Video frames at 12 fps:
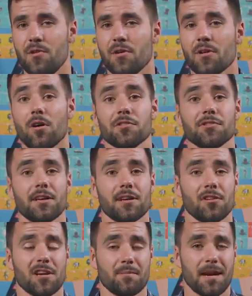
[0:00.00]
but you can also take a
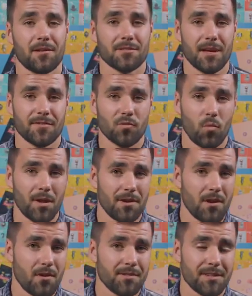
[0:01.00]
look at Microsoft's
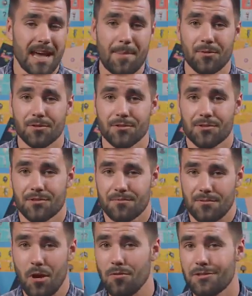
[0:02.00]
OneNote, Apple's
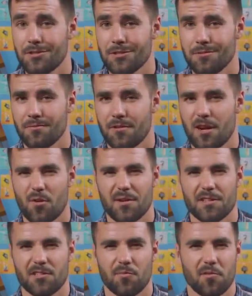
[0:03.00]
Notes. They're not
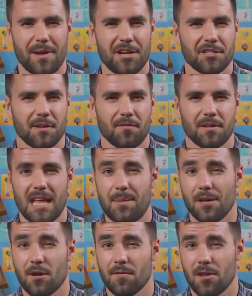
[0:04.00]
always super imaginative with
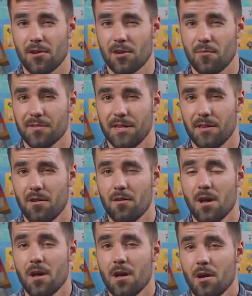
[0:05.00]
naming over there in
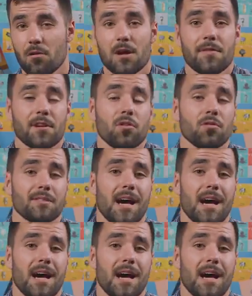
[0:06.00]
Cupertino, or even Google